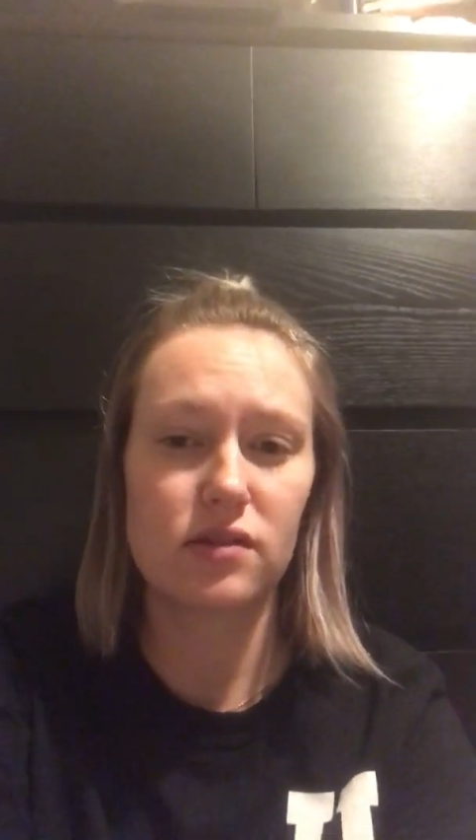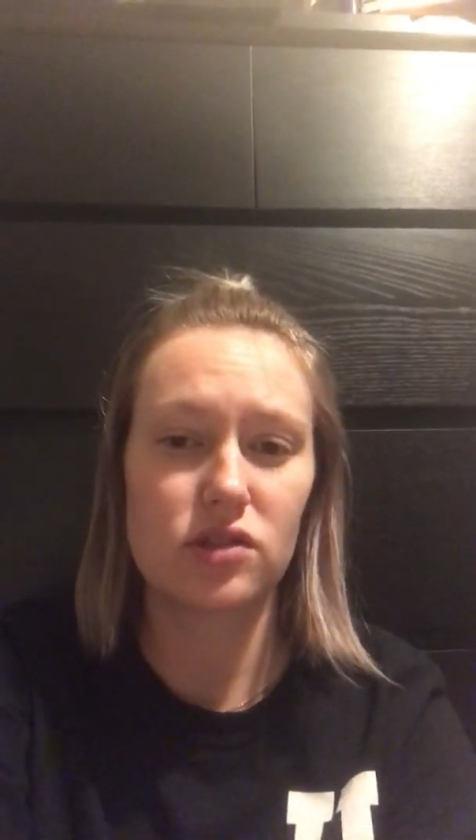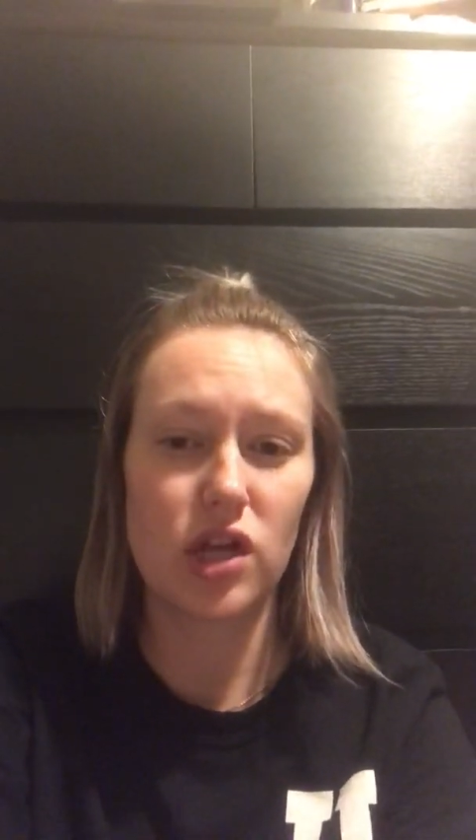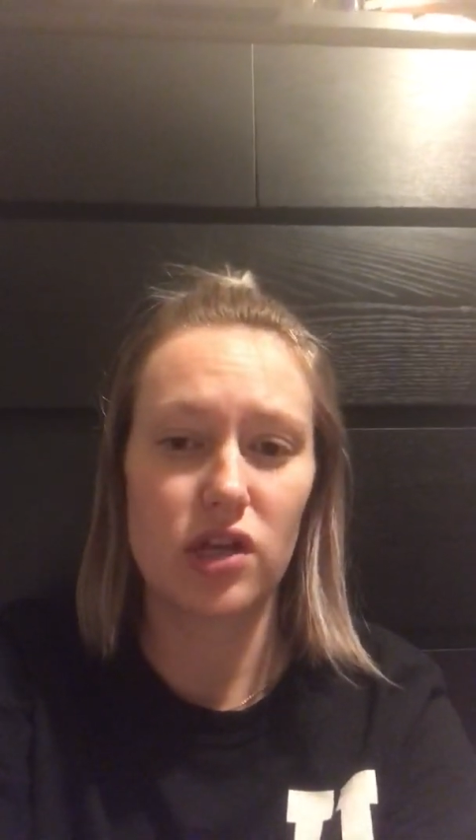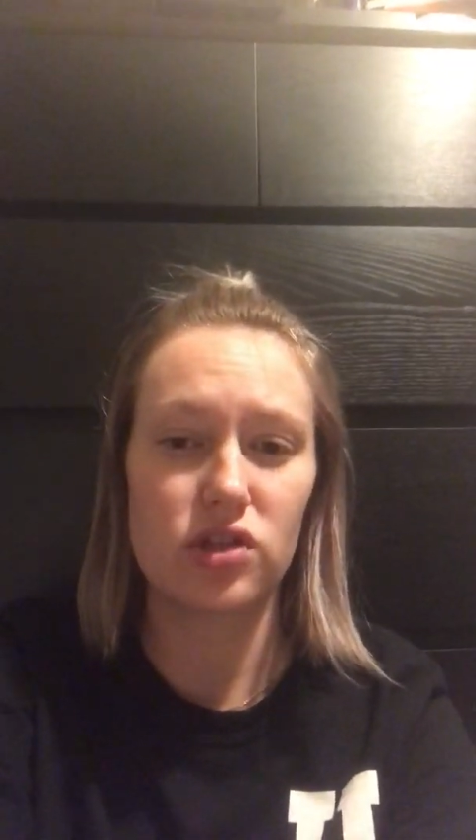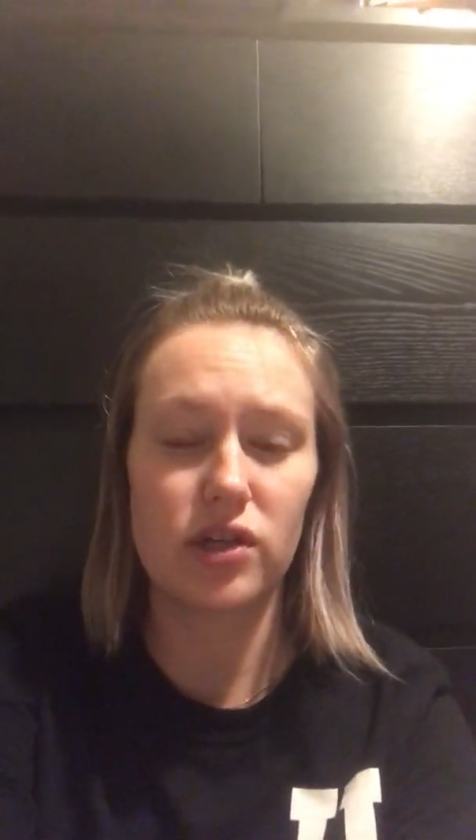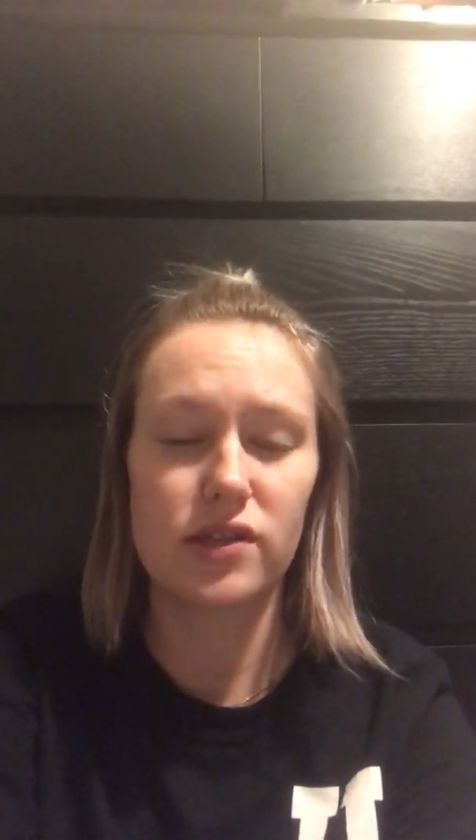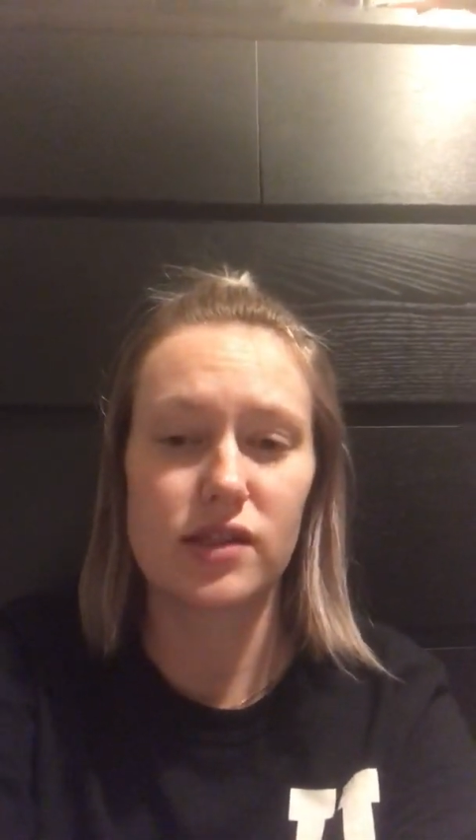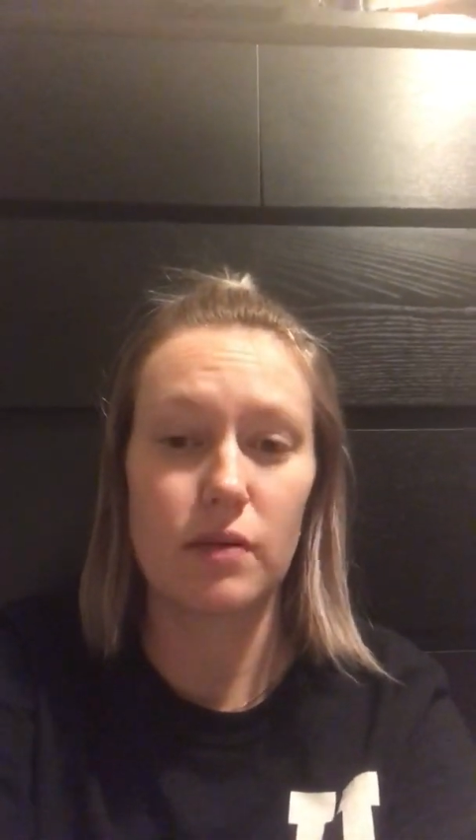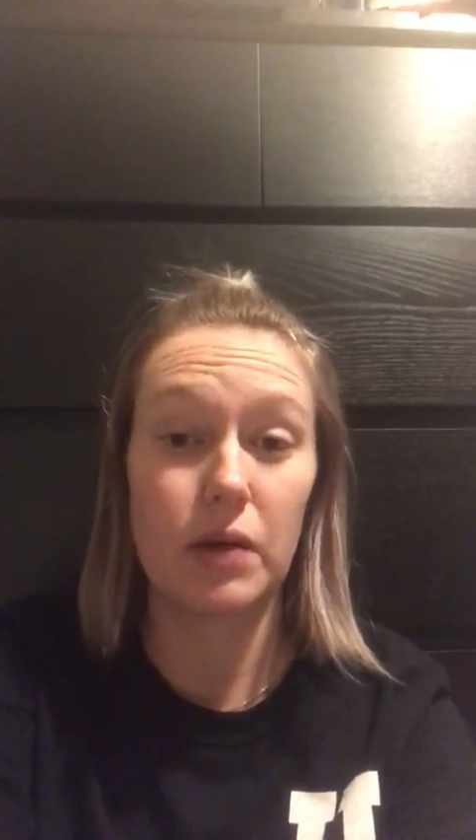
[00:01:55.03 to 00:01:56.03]
changing is
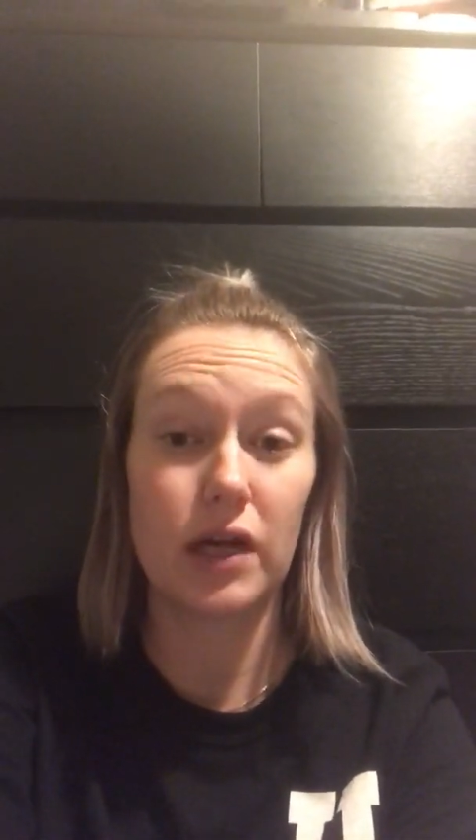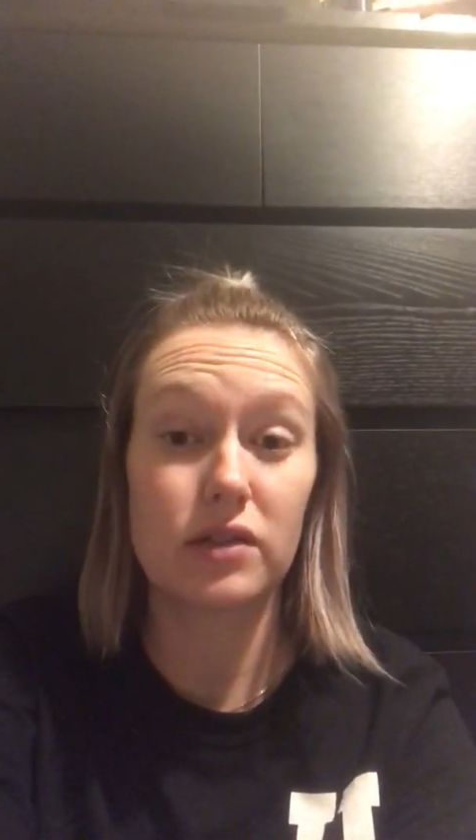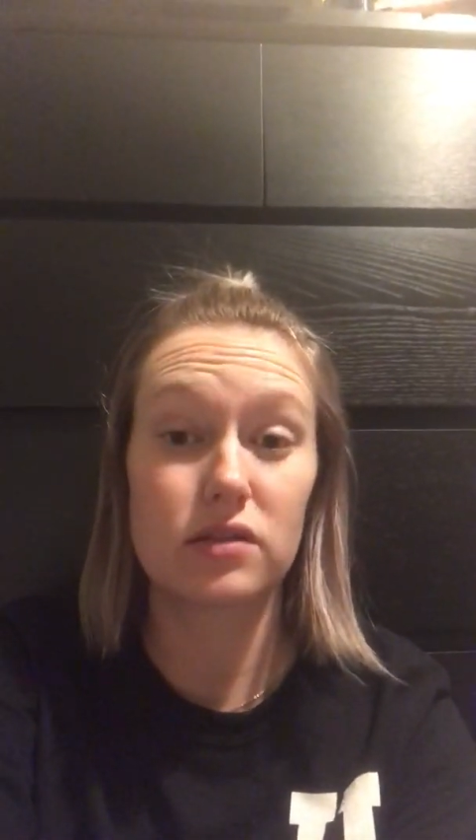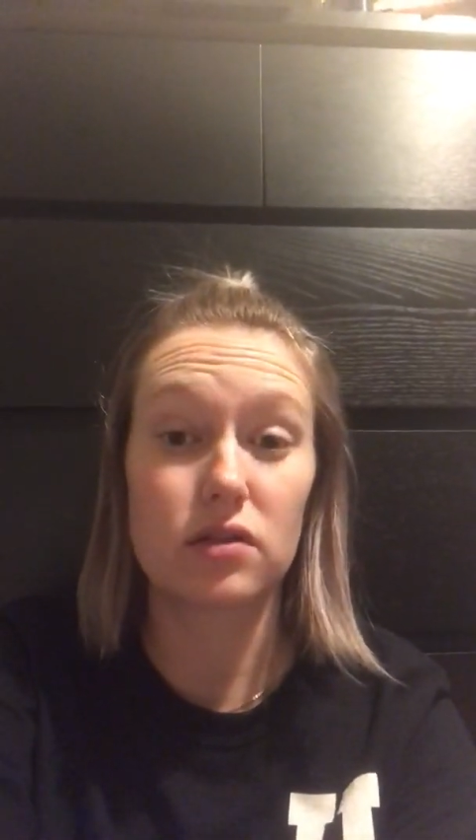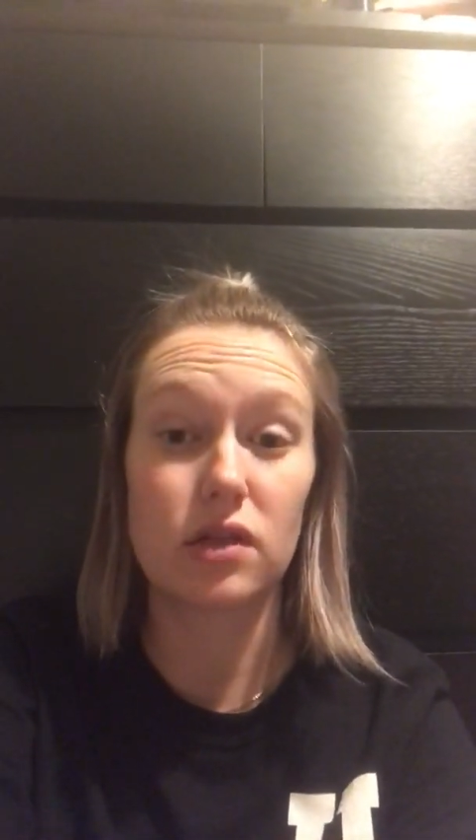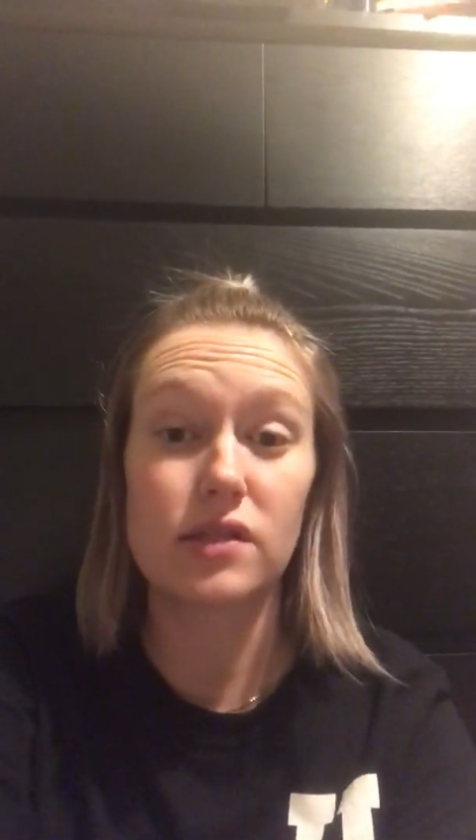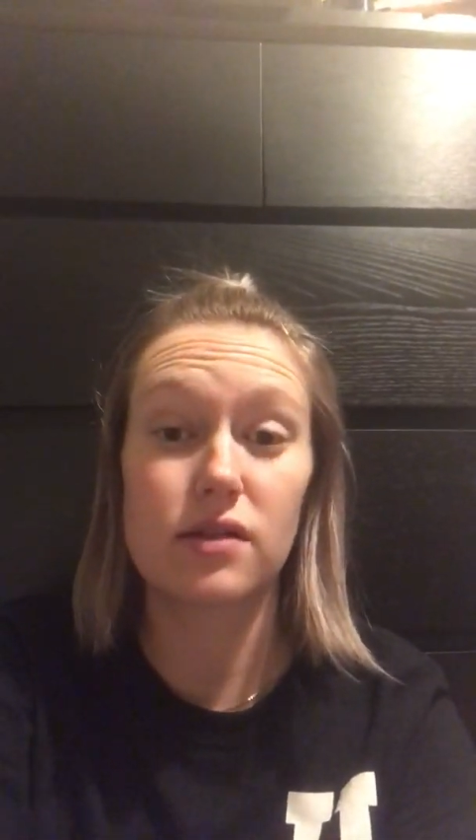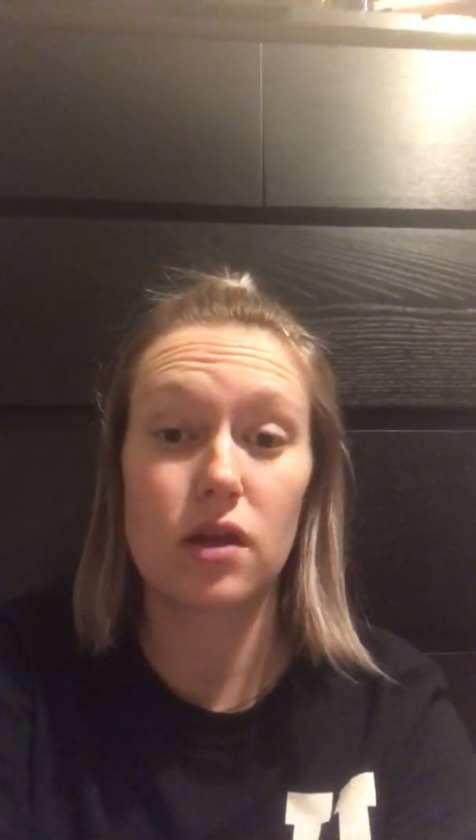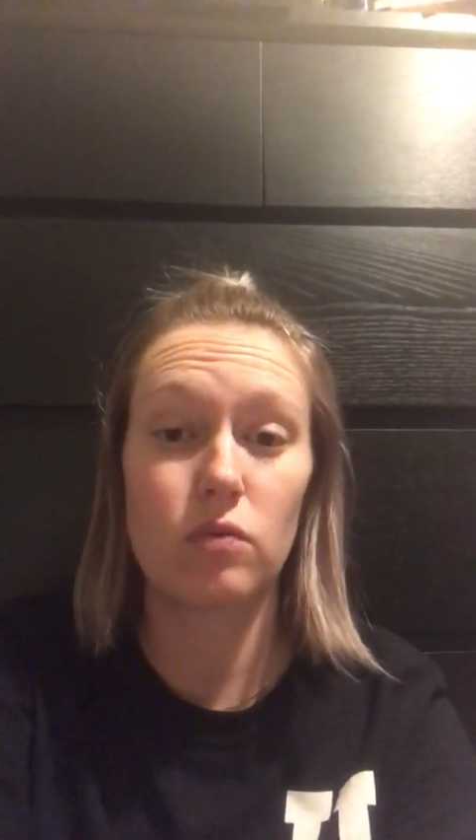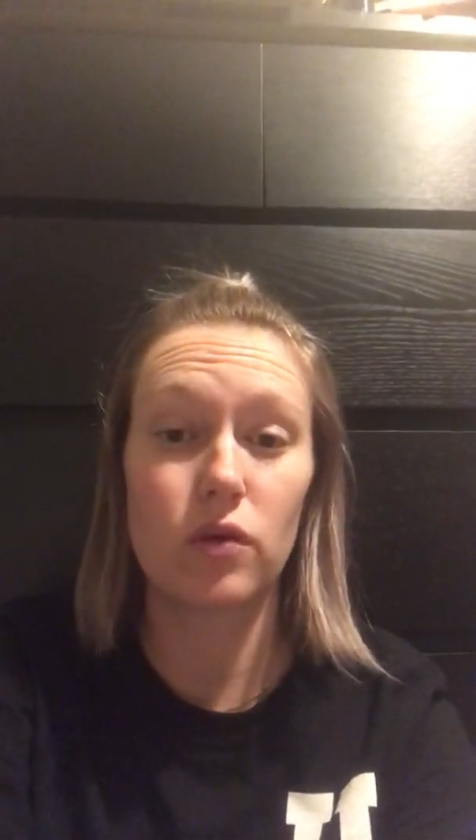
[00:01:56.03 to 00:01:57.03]
that parents are
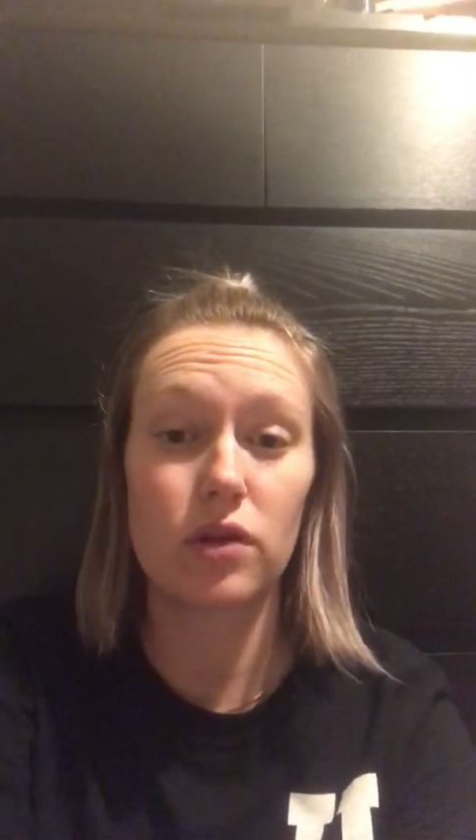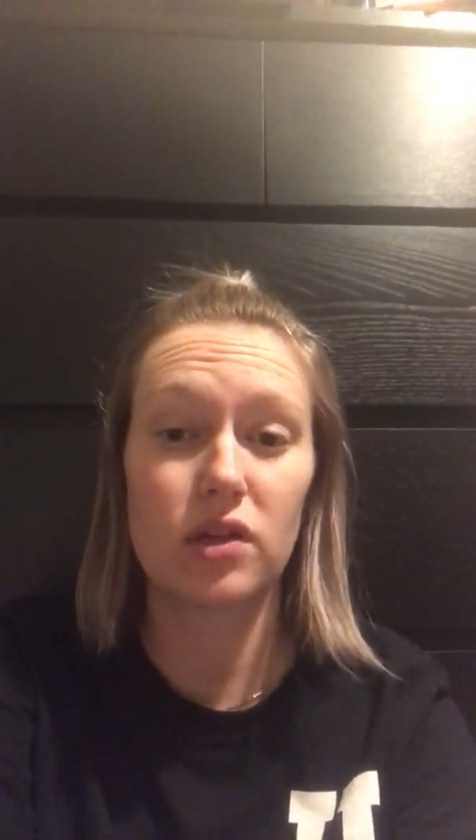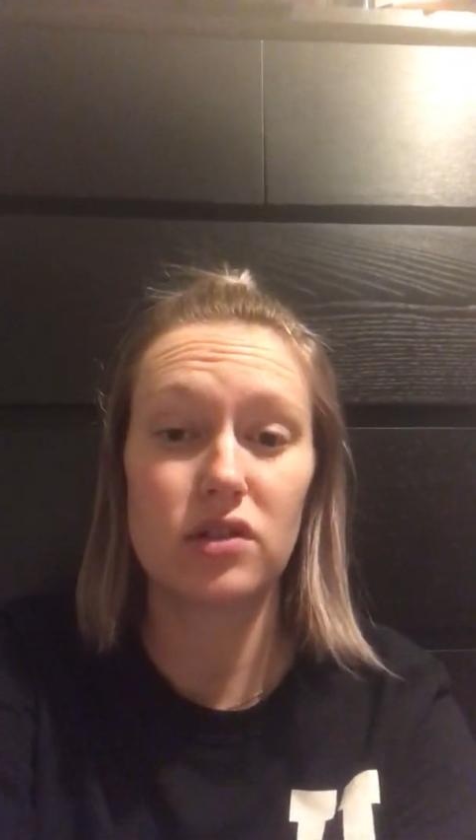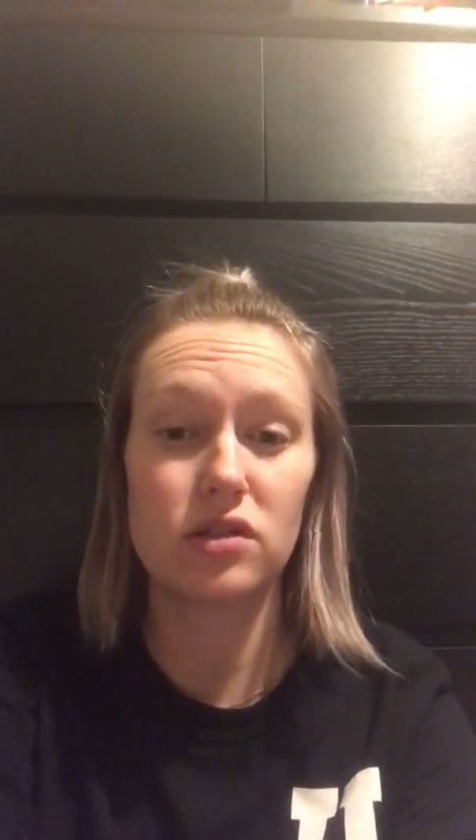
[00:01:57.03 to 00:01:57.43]
listening more to their